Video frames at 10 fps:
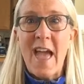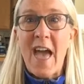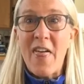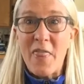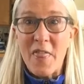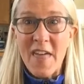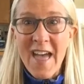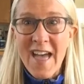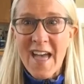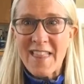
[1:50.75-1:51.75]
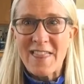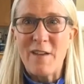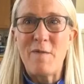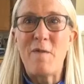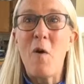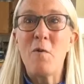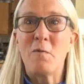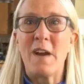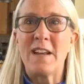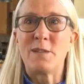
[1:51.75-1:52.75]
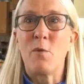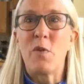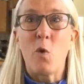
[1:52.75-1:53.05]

And then the phone rings with